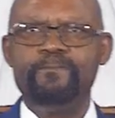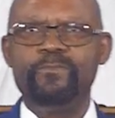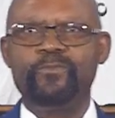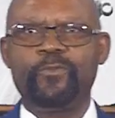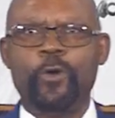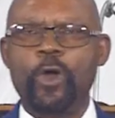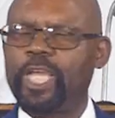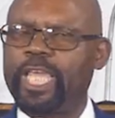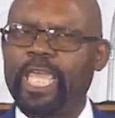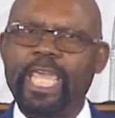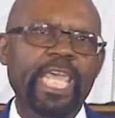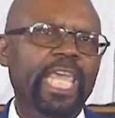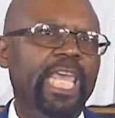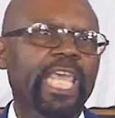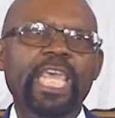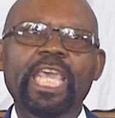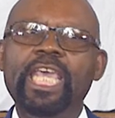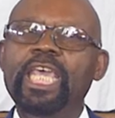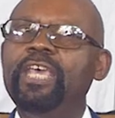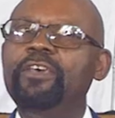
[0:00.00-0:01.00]
Lord,
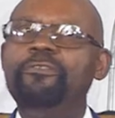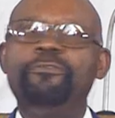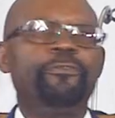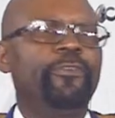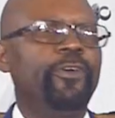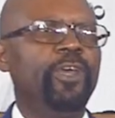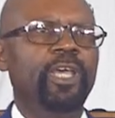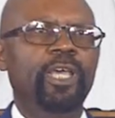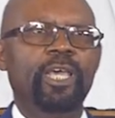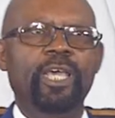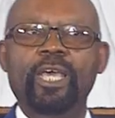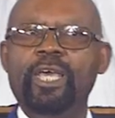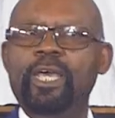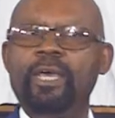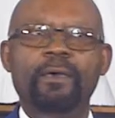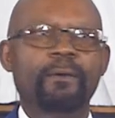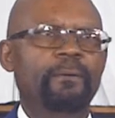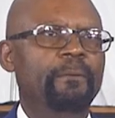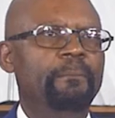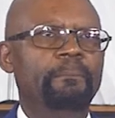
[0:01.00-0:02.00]
forgive
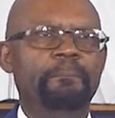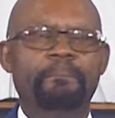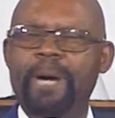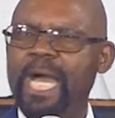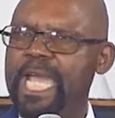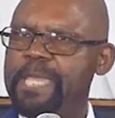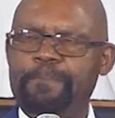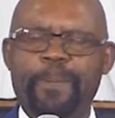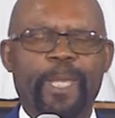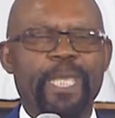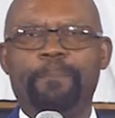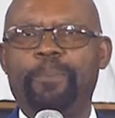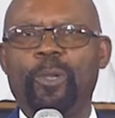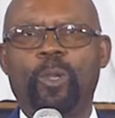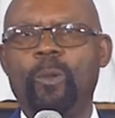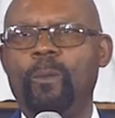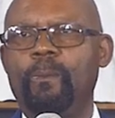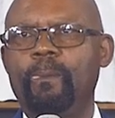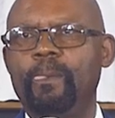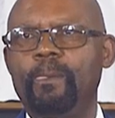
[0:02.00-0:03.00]
my
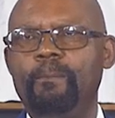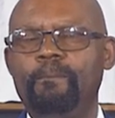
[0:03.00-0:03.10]
people.